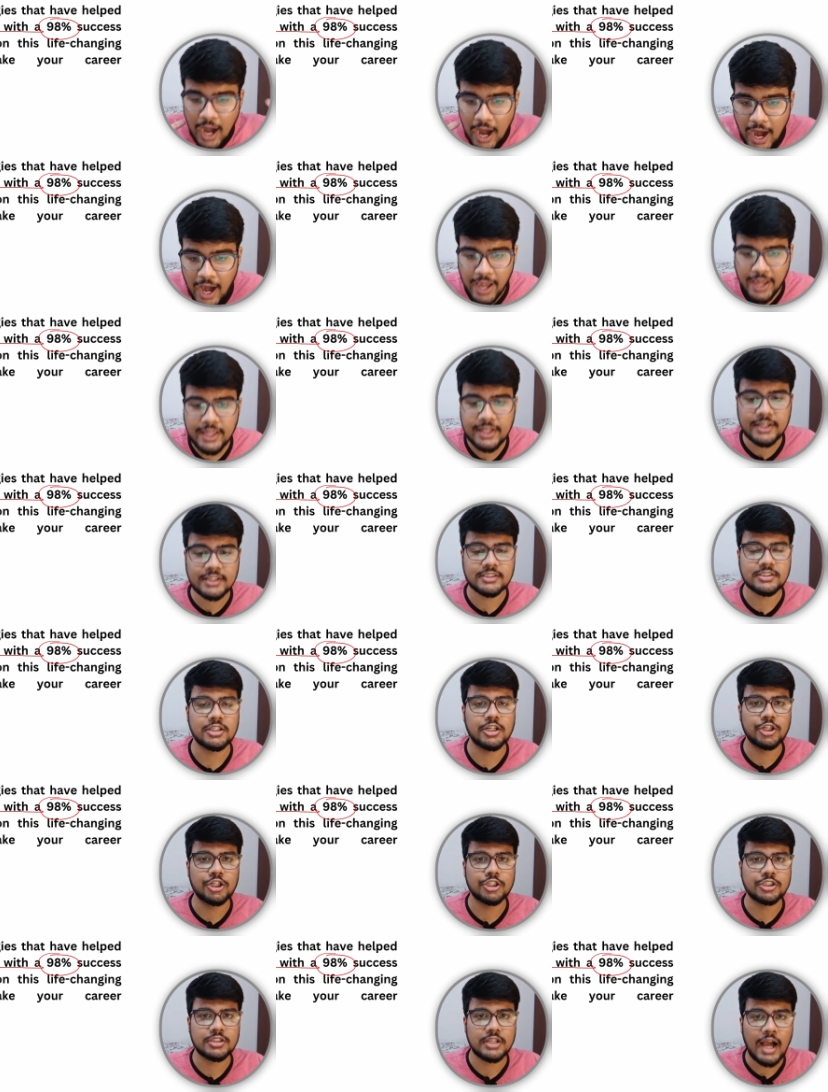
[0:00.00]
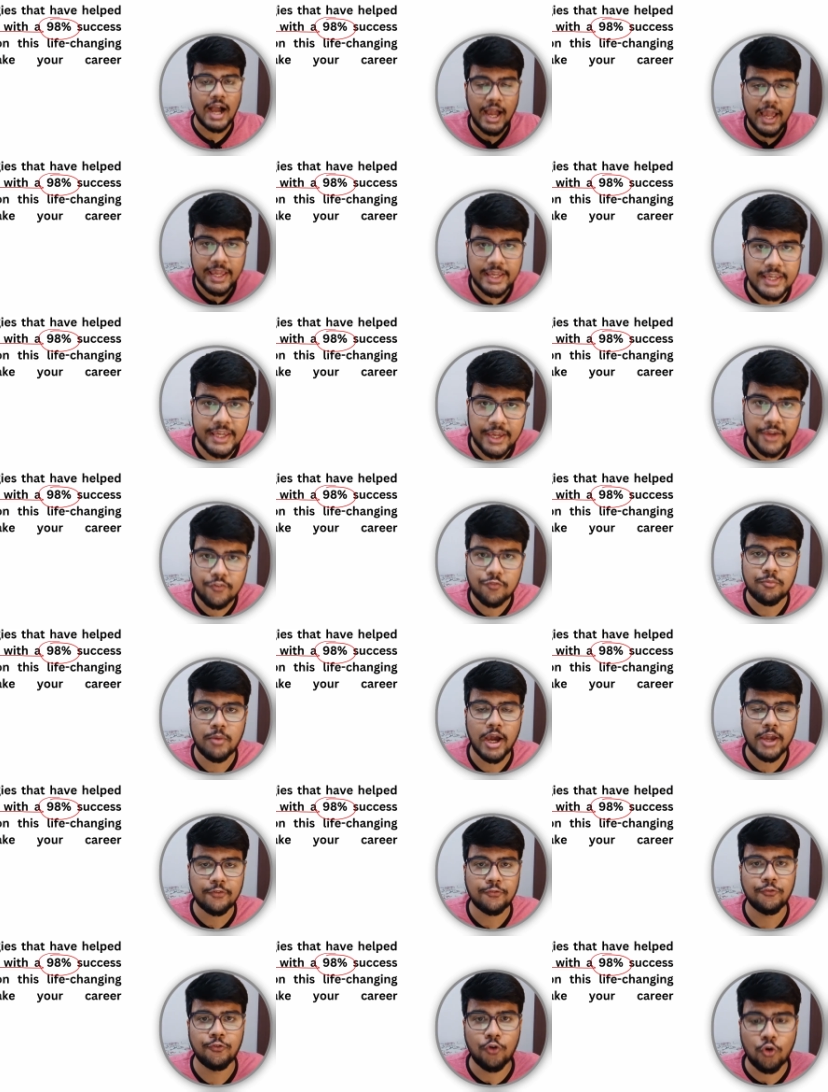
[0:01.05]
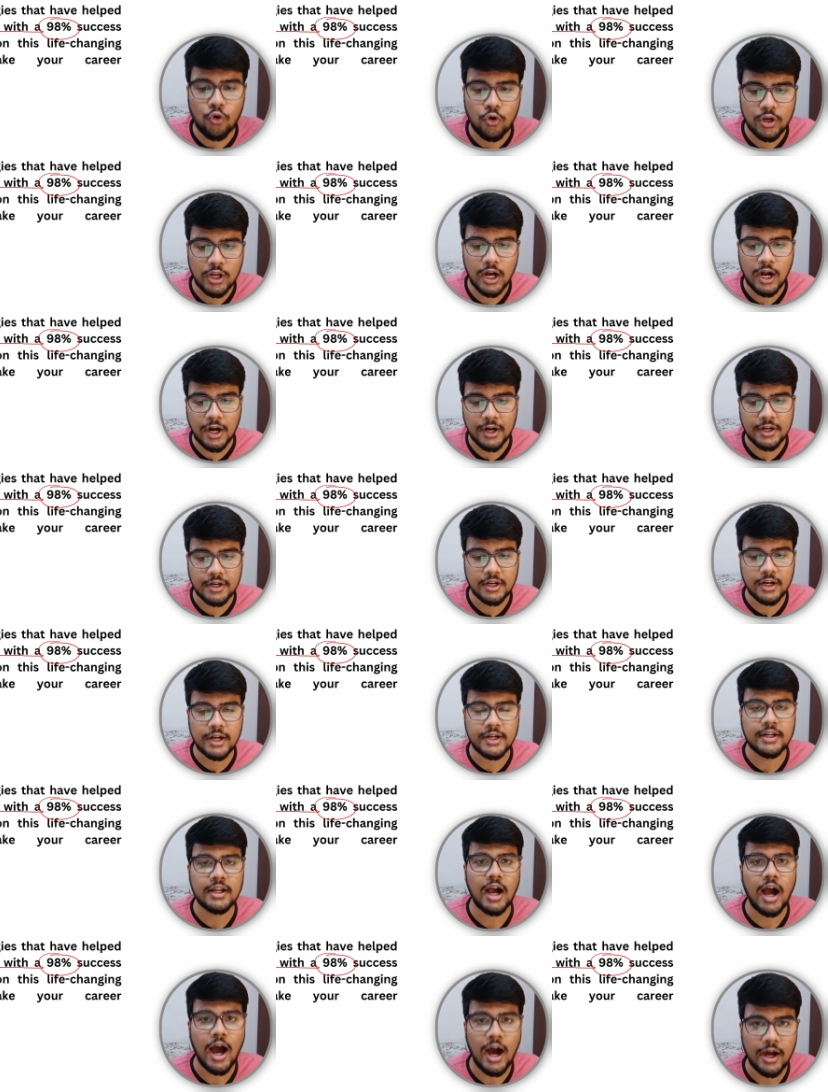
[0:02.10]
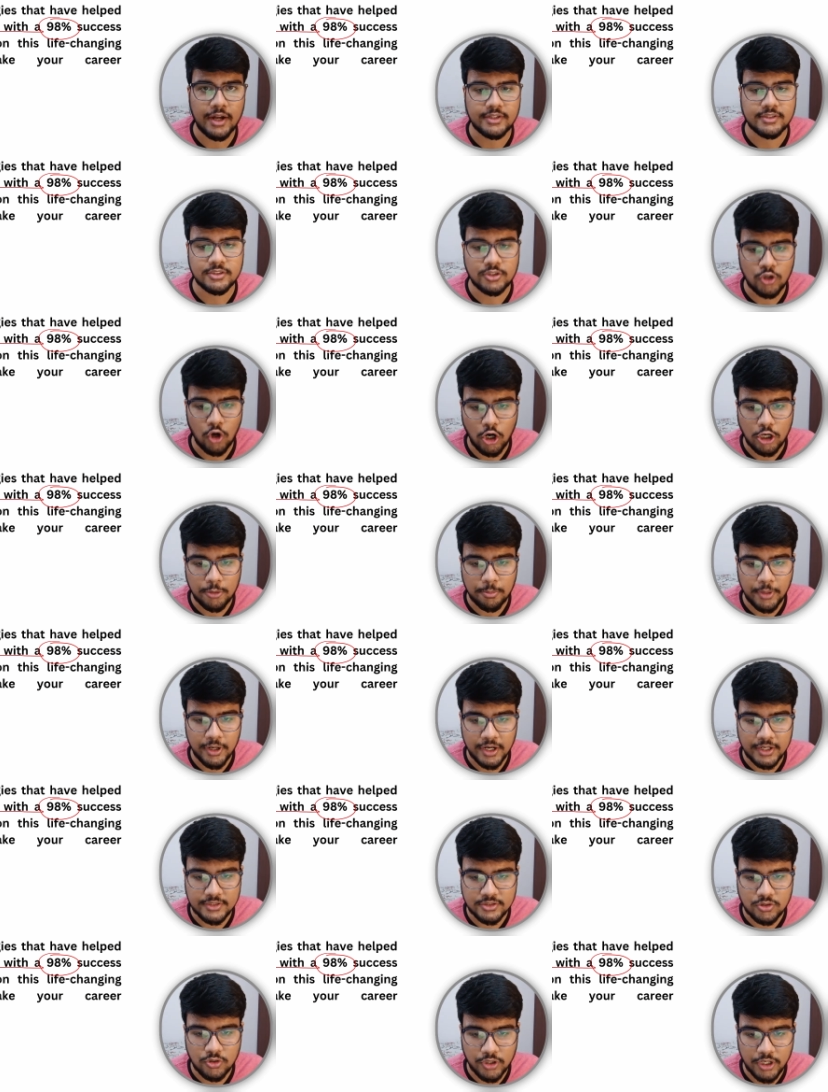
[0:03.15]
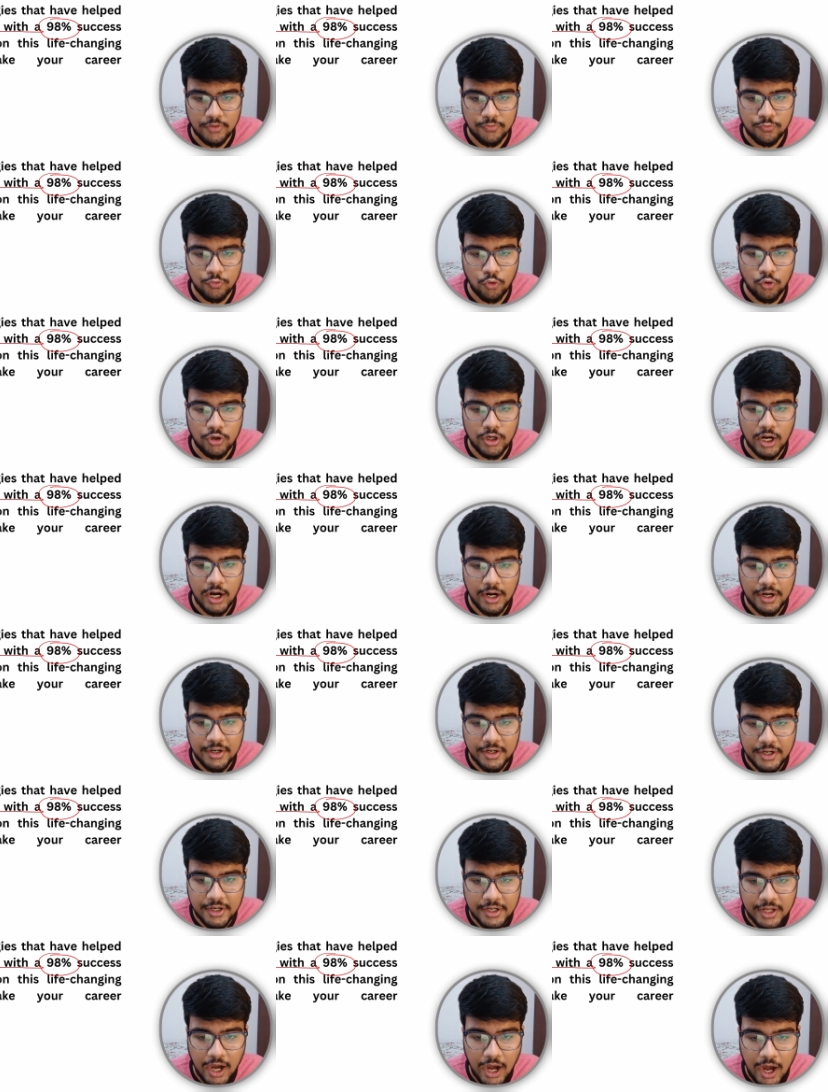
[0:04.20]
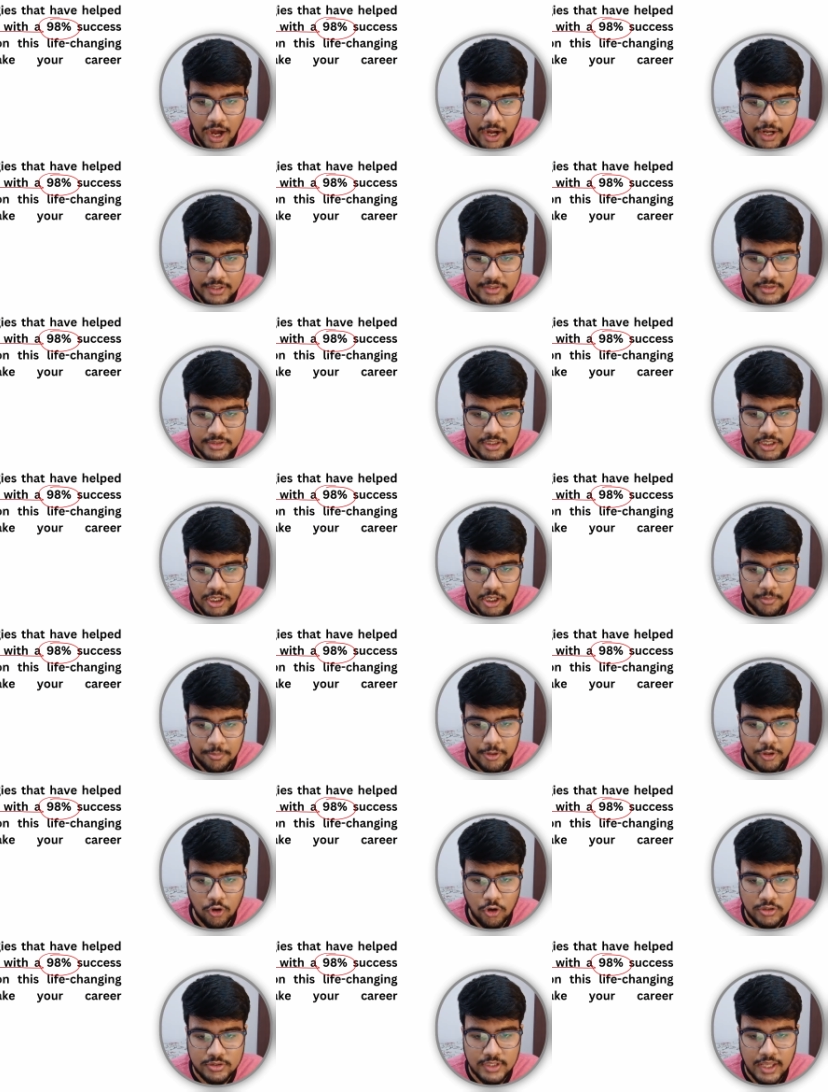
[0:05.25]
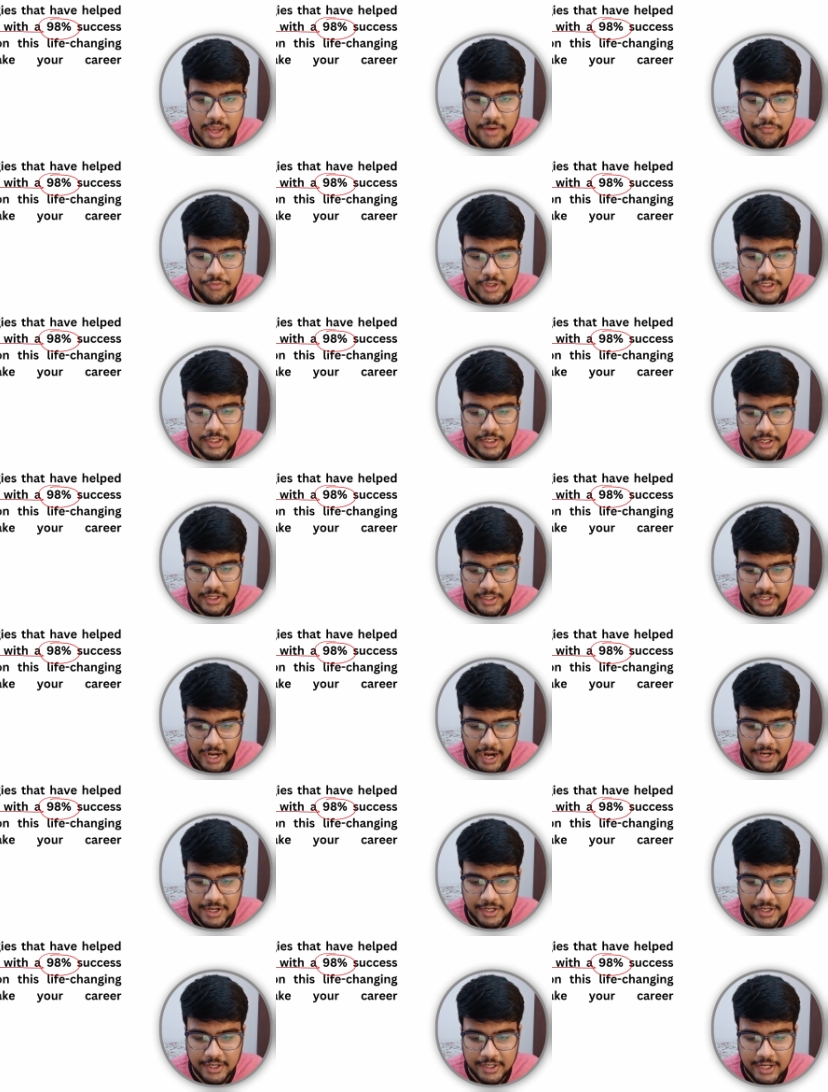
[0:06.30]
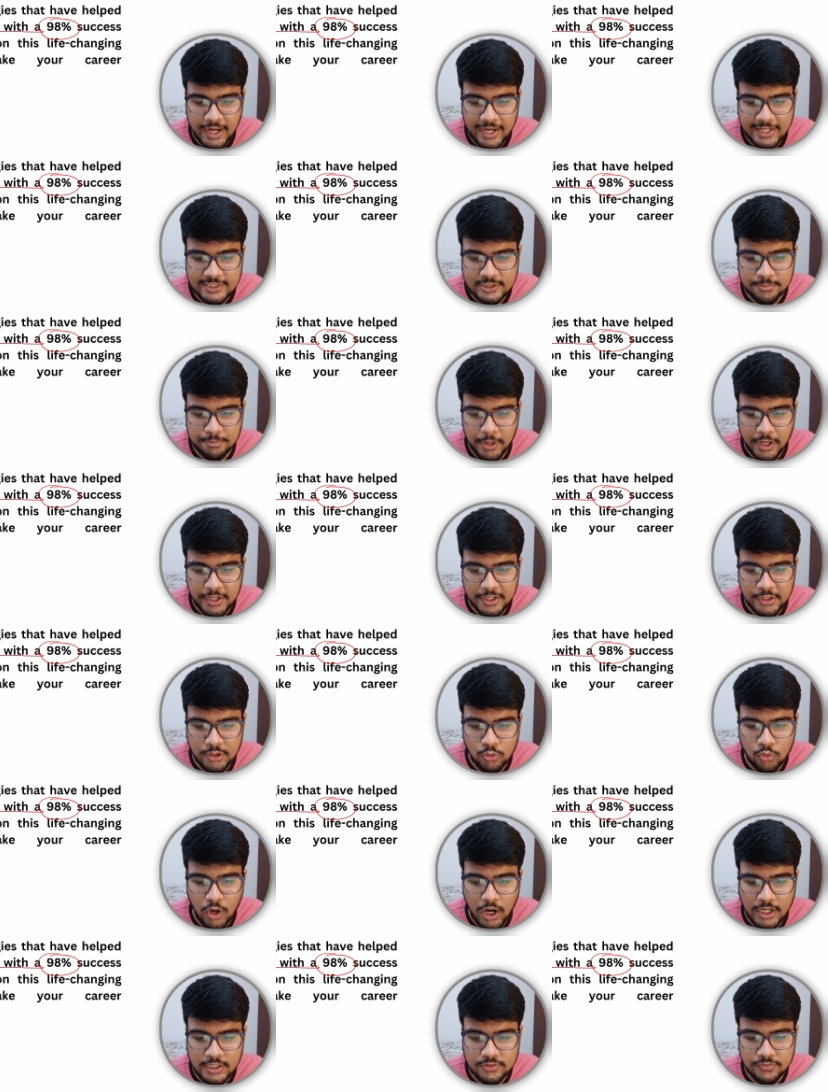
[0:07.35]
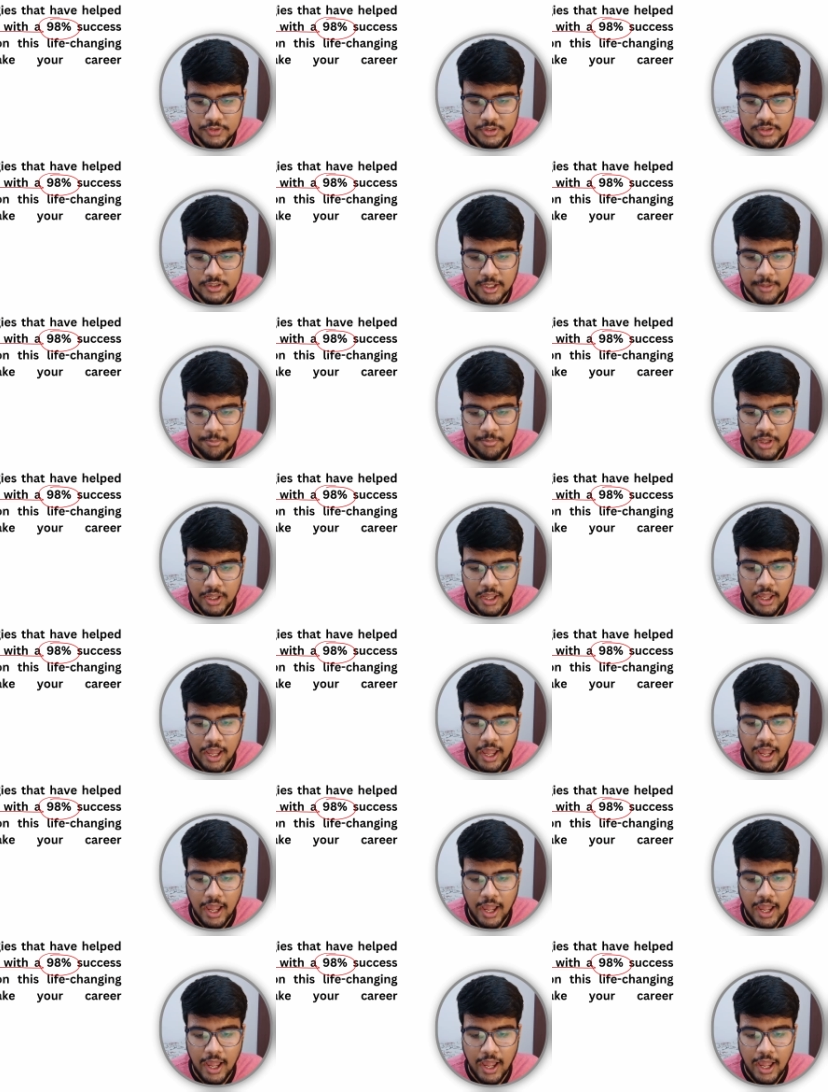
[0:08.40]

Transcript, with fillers: I researched, I gave my 400 hours, not minutes. Okay, 400 hours, because every candidate I spent 2 hours with them,